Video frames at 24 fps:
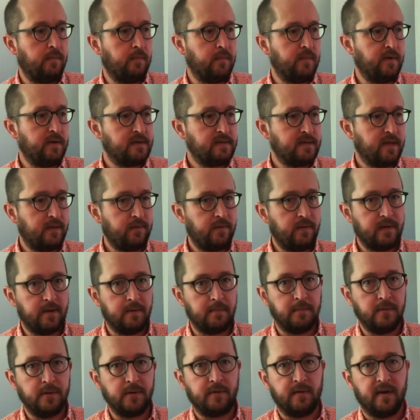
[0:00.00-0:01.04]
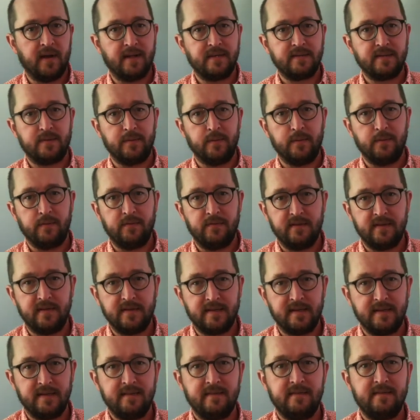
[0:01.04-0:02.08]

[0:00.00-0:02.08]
It's not really a bluegrass groove, is it?